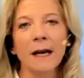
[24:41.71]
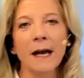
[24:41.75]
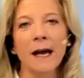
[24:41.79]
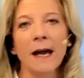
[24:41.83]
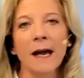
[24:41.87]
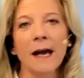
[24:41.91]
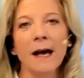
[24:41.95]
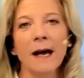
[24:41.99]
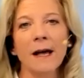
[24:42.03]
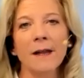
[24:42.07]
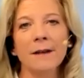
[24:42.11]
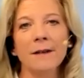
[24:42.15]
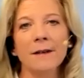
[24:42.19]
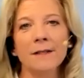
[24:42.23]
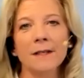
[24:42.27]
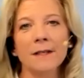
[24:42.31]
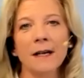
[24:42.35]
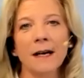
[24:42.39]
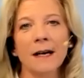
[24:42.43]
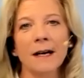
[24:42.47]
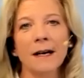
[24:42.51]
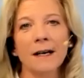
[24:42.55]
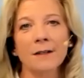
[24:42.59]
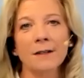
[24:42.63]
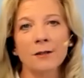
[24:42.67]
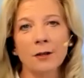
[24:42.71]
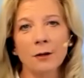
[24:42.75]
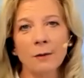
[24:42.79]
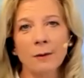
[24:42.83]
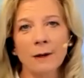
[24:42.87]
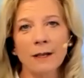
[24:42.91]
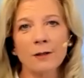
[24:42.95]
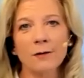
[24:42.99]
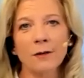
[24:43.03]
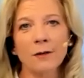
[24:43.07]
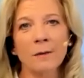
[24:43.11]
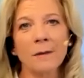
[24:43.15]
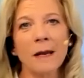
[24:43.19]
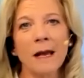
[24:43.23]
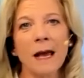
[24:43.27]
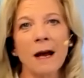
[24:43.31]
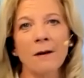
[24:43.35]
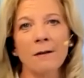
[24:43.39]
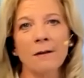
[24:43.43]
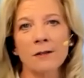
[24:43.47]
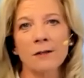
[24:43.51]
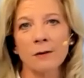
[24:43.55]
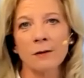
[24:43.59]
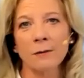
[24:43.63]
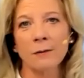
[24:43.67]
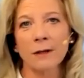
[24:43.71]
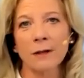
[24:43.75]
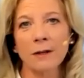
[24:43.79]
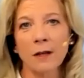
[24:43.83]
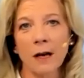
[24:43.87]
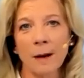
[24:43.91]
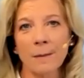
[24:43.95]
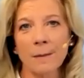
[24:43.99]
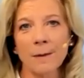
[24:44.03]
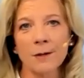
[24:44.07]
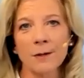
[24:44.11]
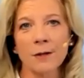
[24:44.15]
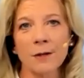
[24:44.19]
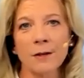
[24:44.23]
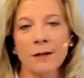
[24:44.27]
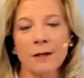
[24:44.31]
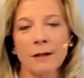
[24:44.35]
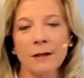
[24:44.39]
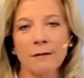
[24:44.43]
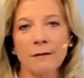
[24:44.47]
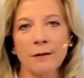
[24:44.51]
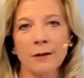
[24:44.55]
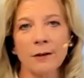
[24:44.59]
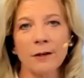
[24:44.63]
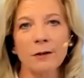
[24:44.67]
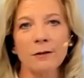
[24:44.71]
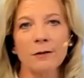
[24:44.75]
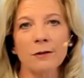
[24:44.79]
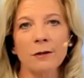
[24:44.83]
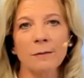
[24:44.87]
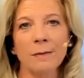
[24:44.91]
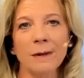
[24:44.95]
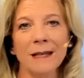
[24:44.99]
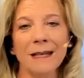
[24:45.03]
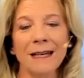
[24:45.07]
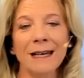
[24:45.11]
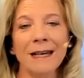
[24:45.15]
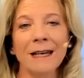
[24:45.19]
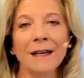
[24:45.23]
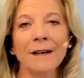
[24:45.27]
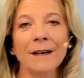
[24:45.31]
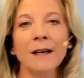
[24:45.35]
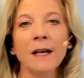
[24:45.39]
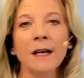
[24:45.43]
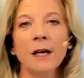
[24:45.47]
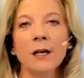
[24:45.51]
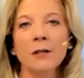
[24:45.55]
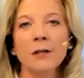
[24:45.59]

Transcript: And uh, two weeks from now is a real opportunity for you to begin